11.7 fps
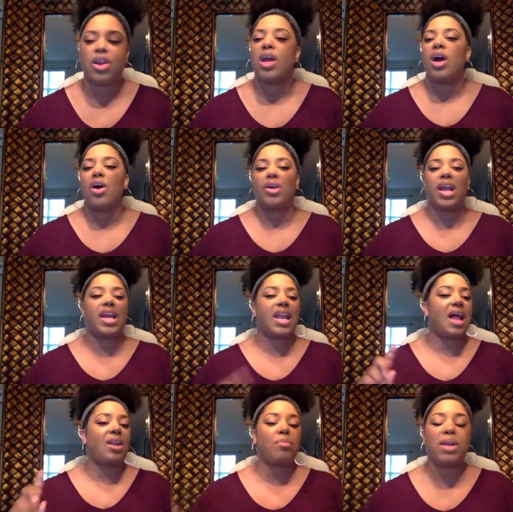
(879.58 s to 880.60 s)
Okay, and I
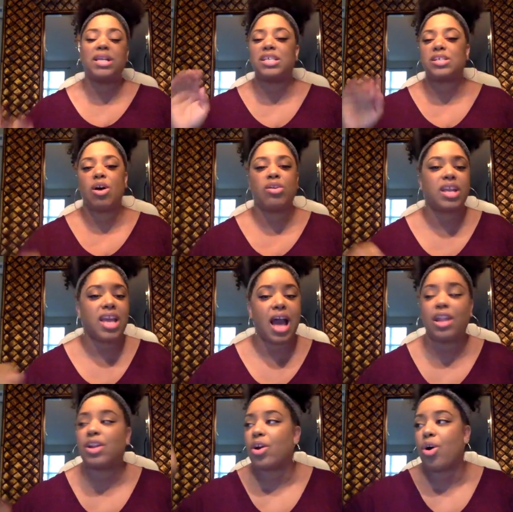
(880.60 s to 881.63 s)
don't mean just on the
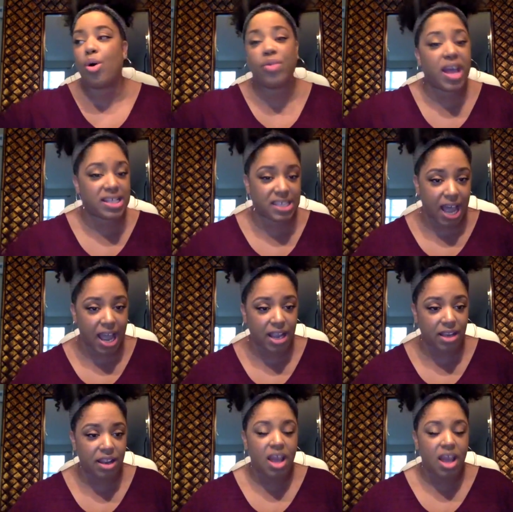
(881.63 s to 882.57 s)
calendar on that site.